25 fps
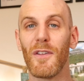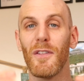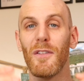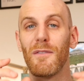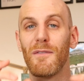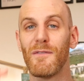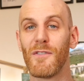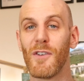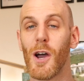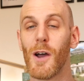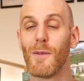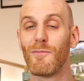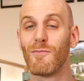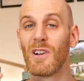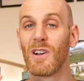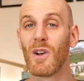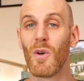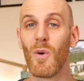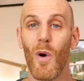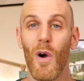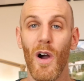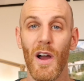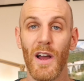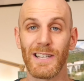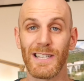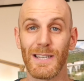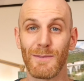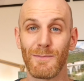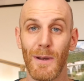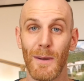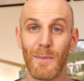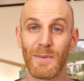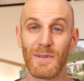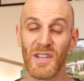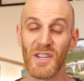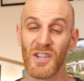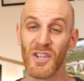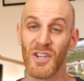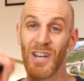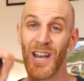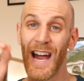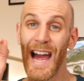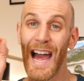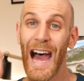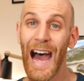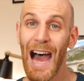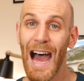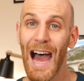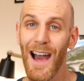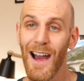the verb requires the preposition
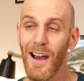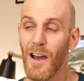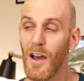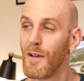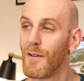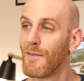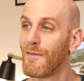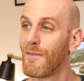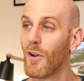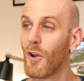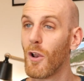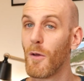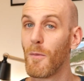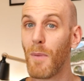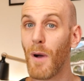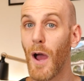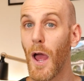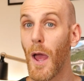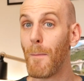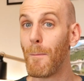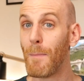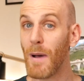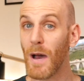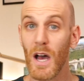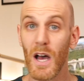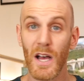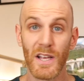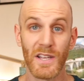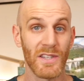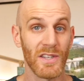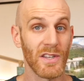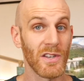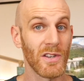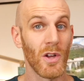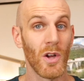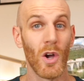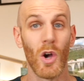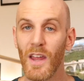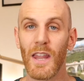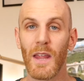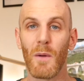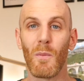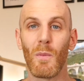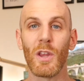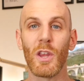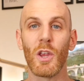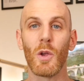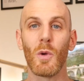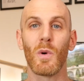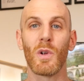à followed by a person, then
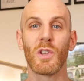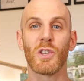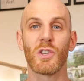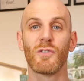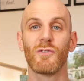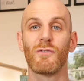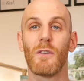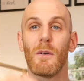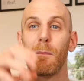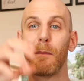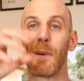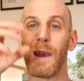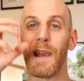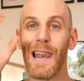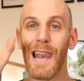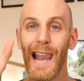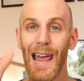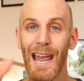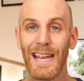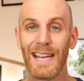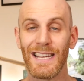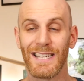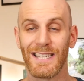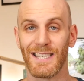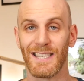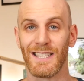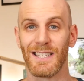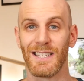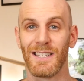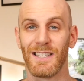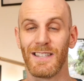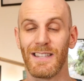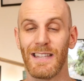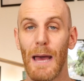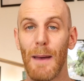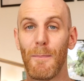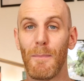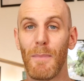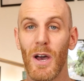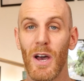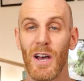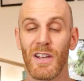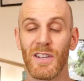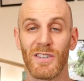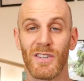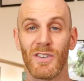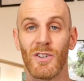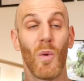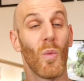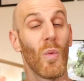when you want to replace that
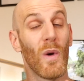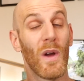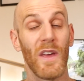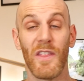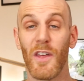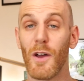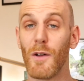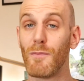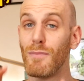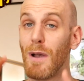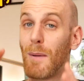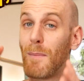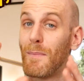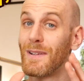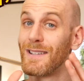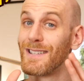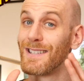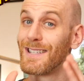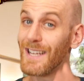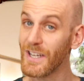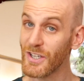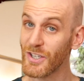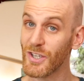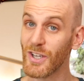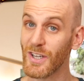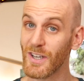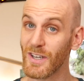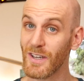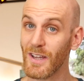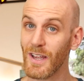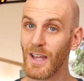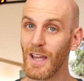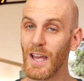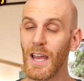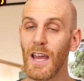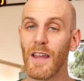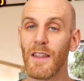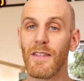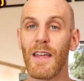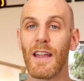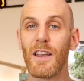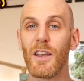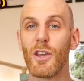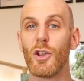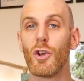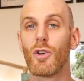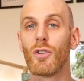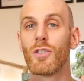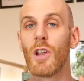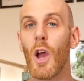person with a preposition, then
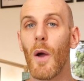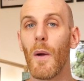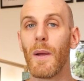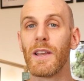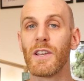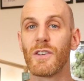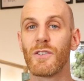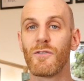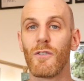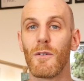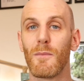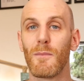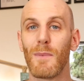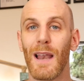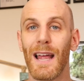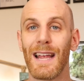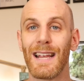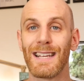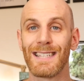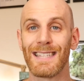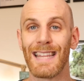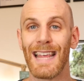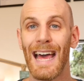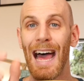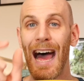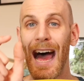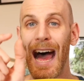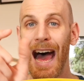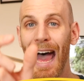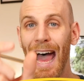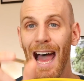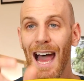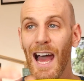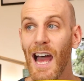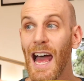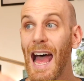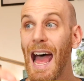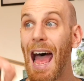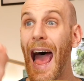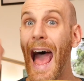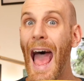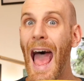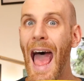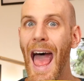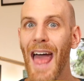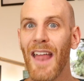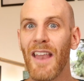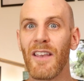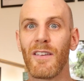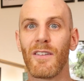you're going to replace the à
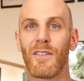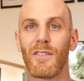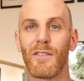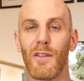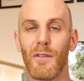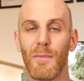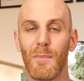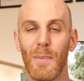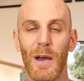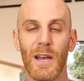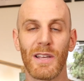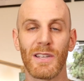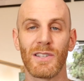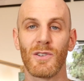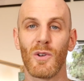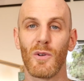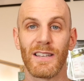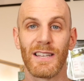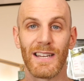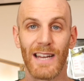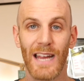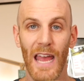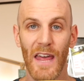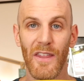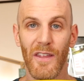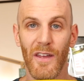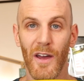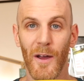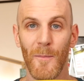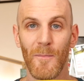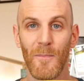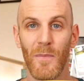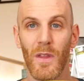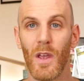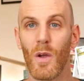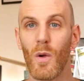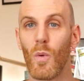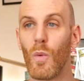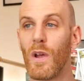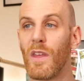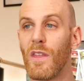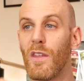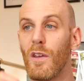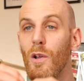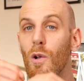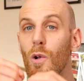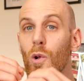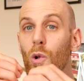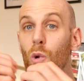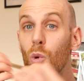and the person together with
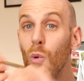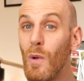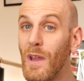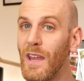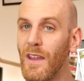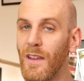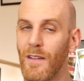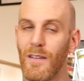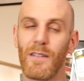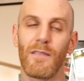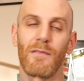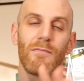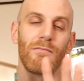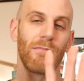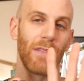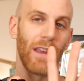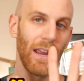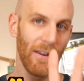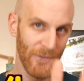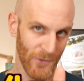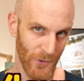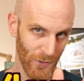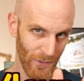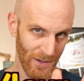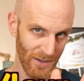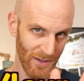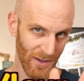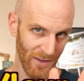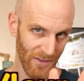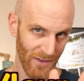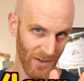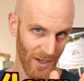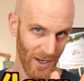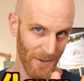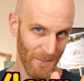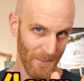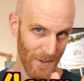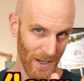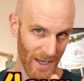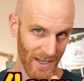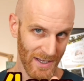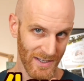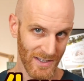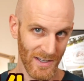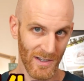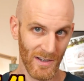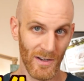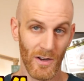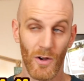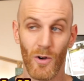lui, if you're in the third
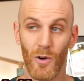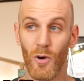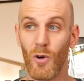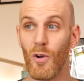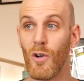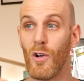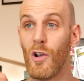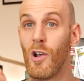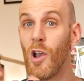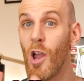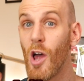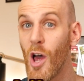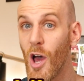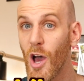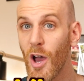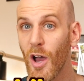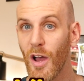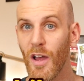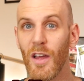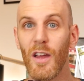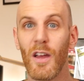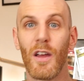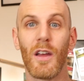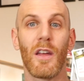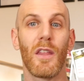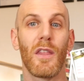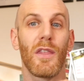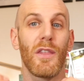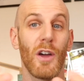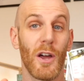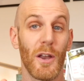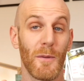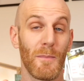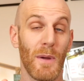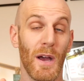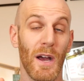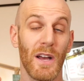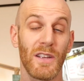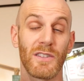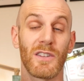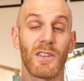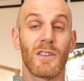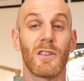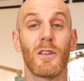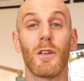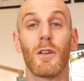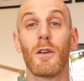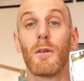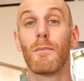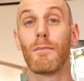person, or leur, third
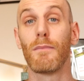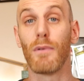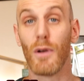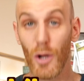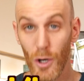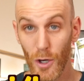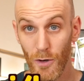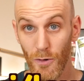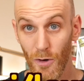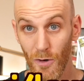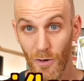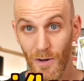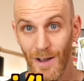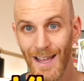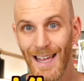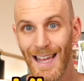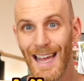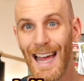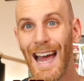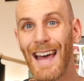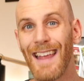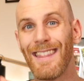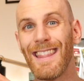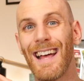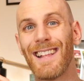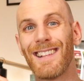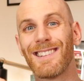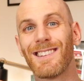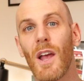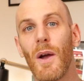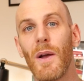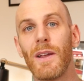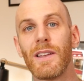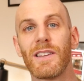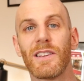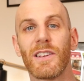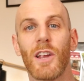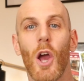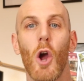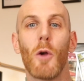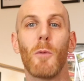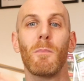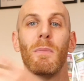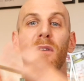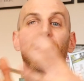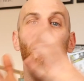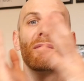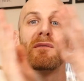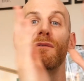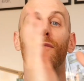person plural. And that's going to go
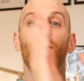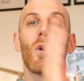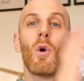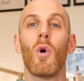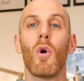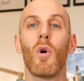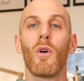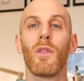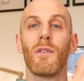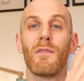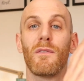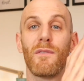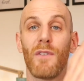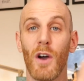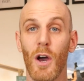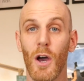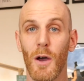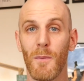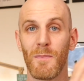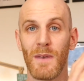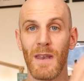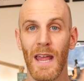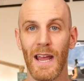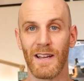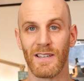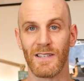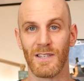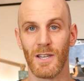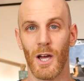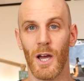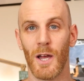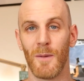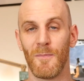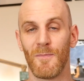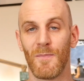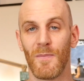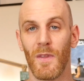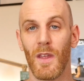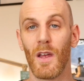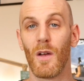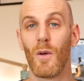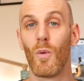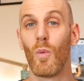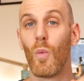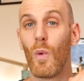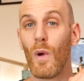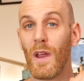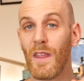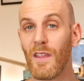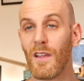before the verb next time
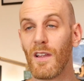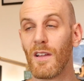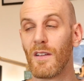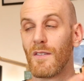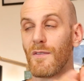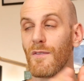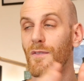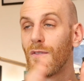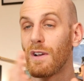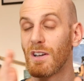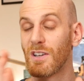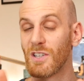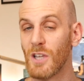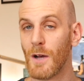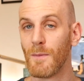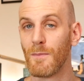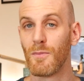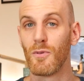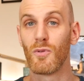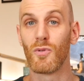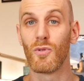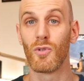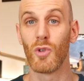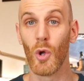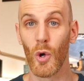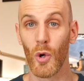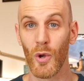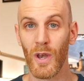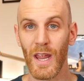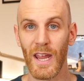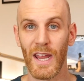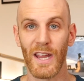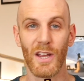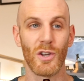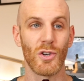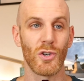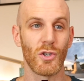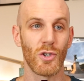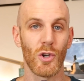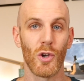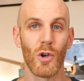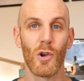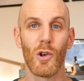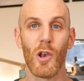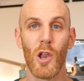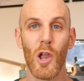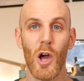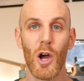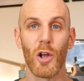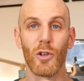with, for example, donner, je
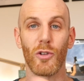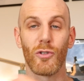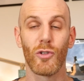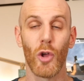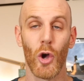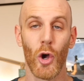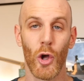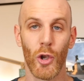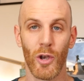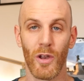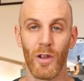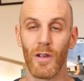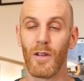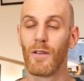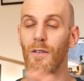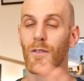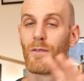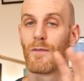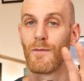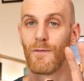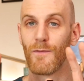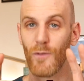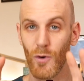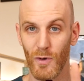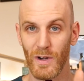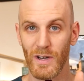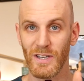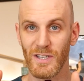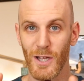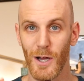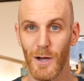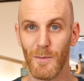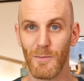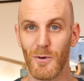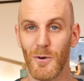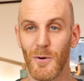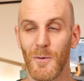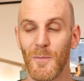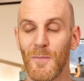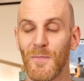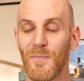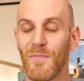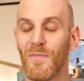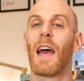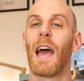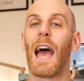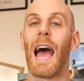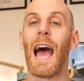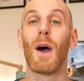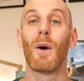leur donne, for example.
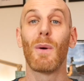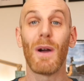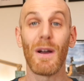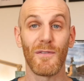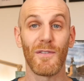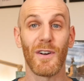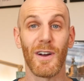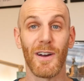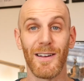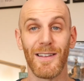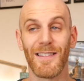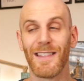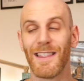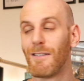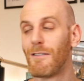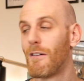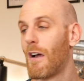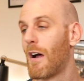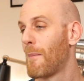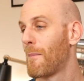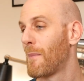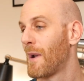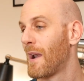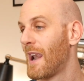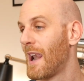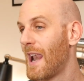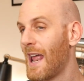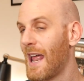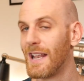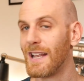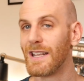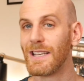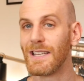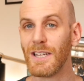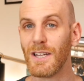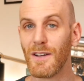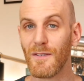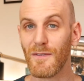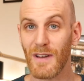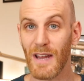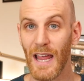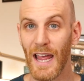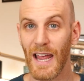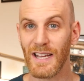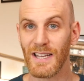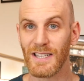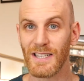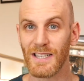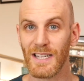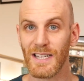However, there are plenty of
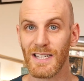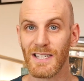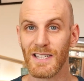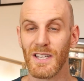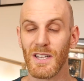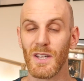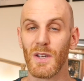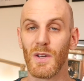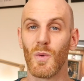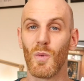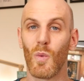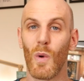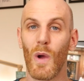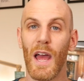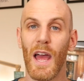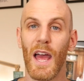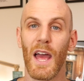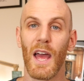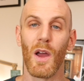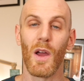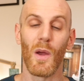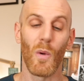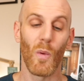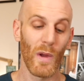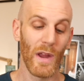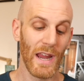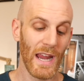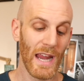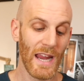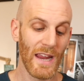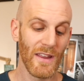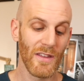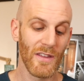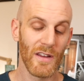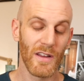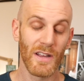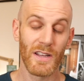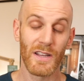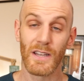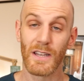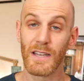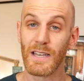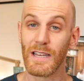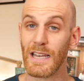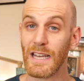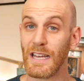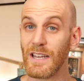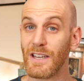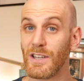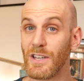cases where we either
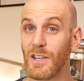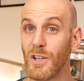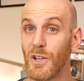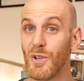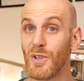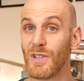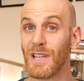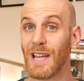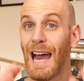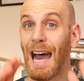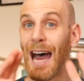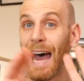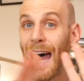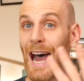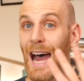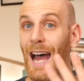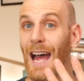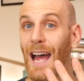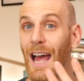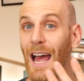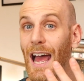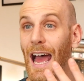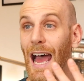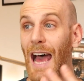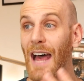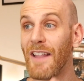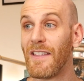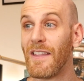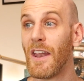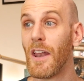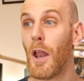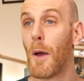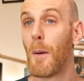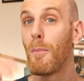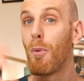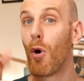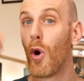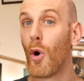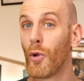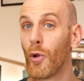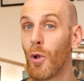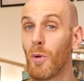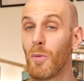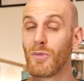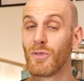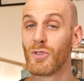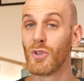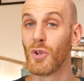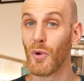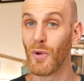need to use à and then a
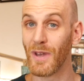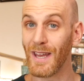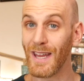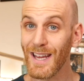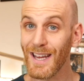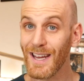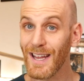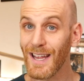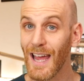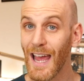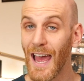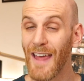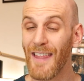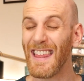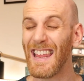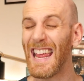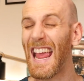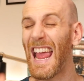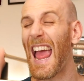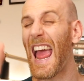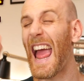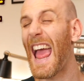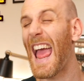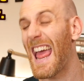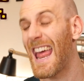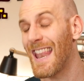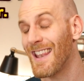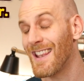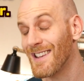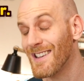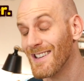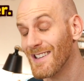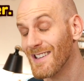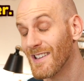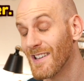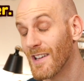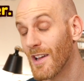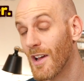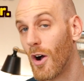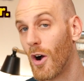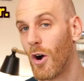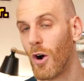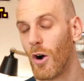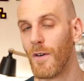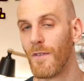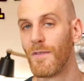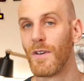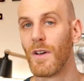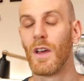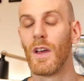pronom tonique at the end
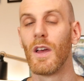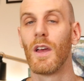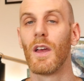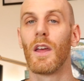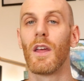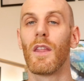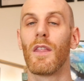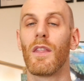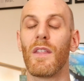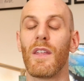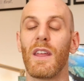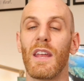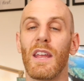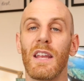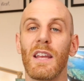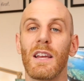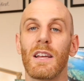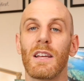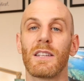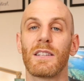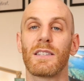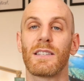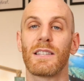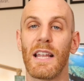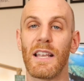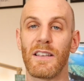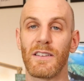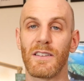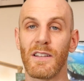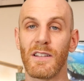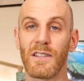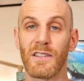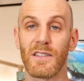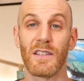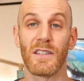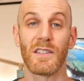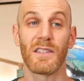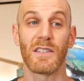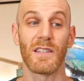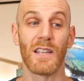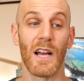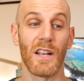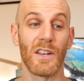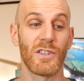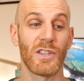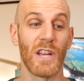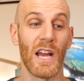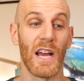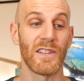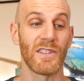of the sentence,
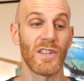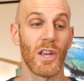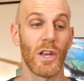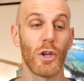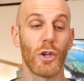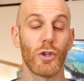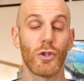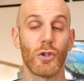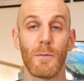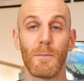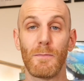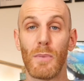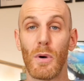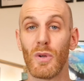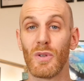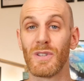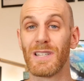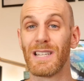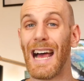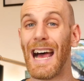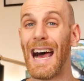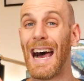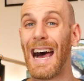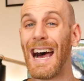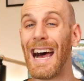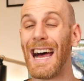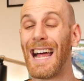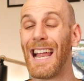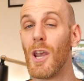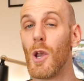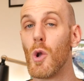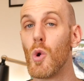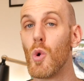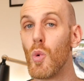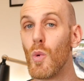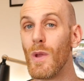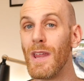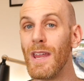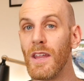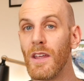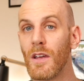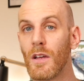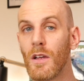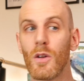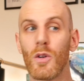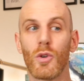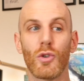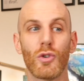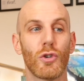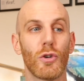such as je pense à lui,
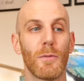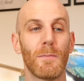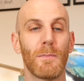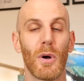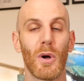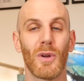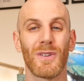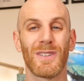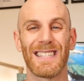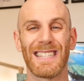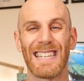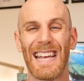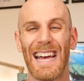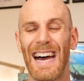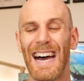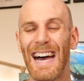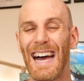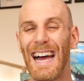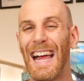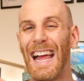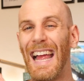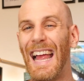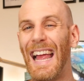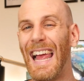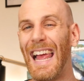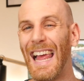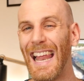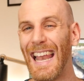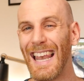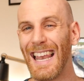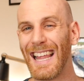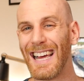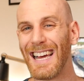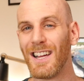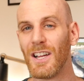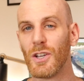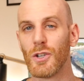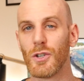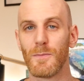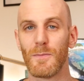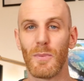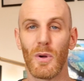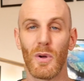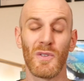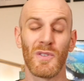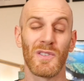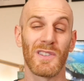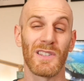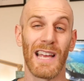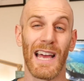je pense à elle, je
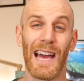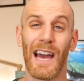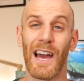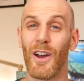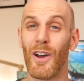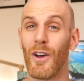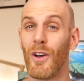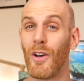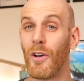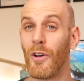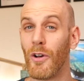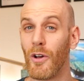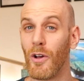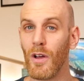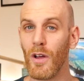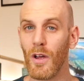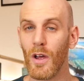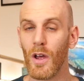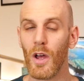pense à eux,